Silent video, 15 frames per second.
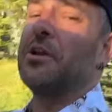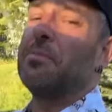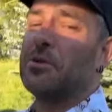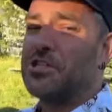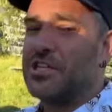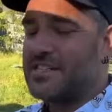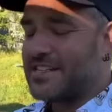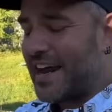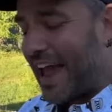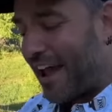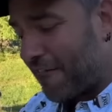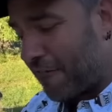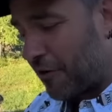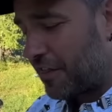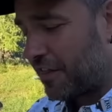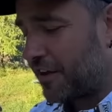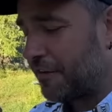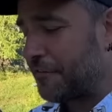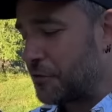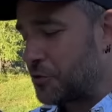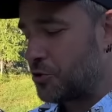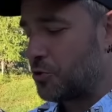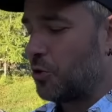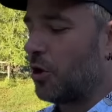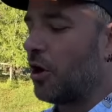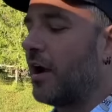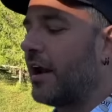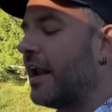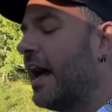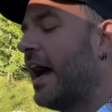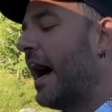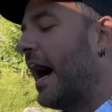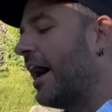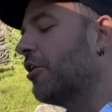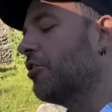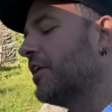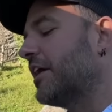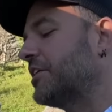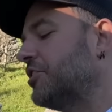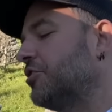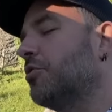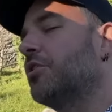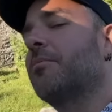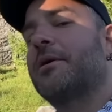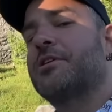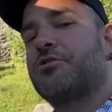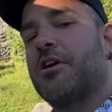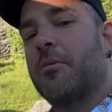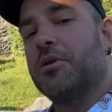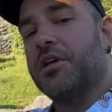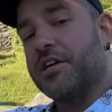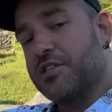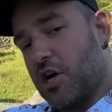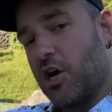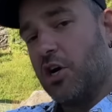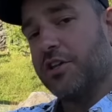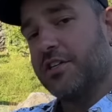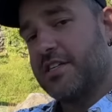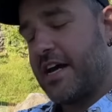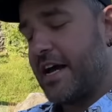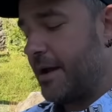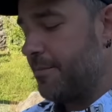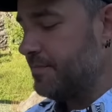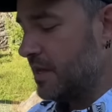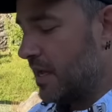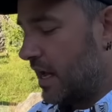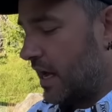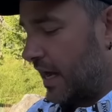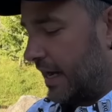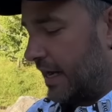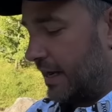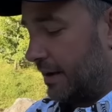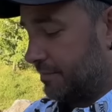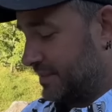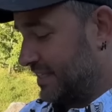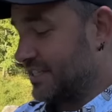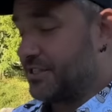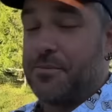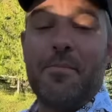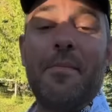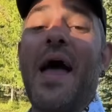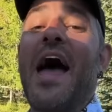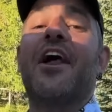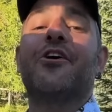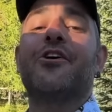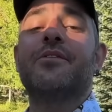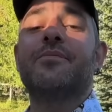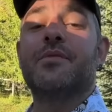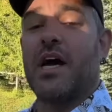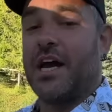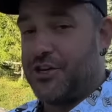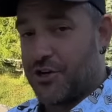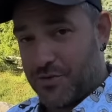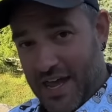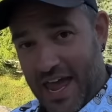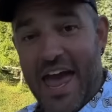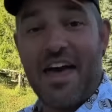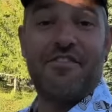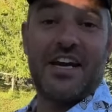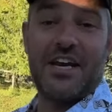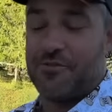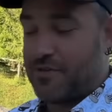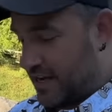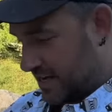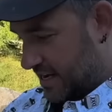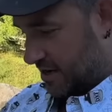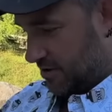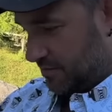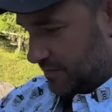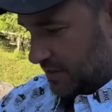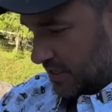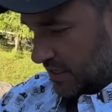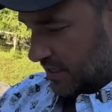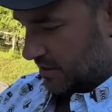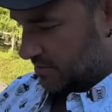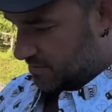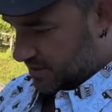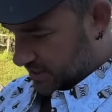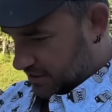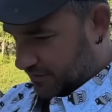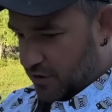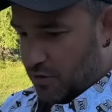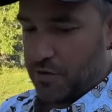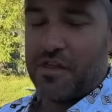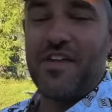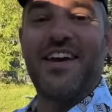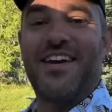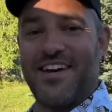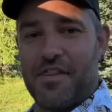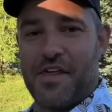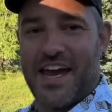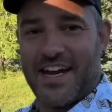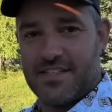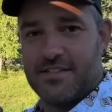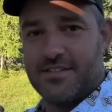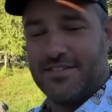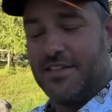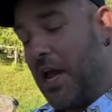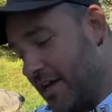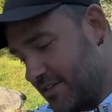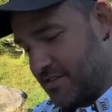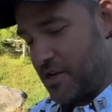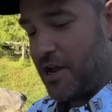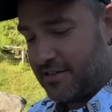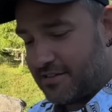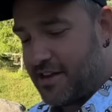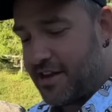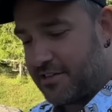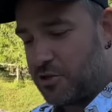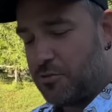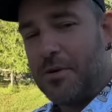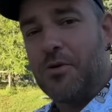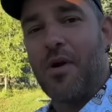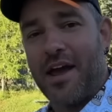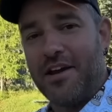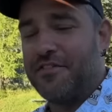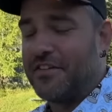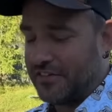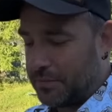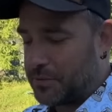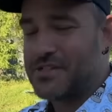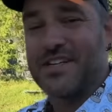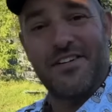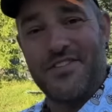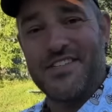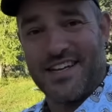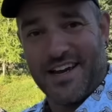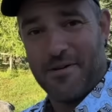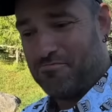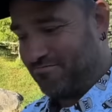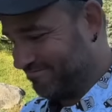to put cheese in everything for sure, and I don't like to do it in my scrambled eggs all the time. Doesn't matter, I don't have any right now. But if you were thinking that, yes, you'd be right 50% of the time.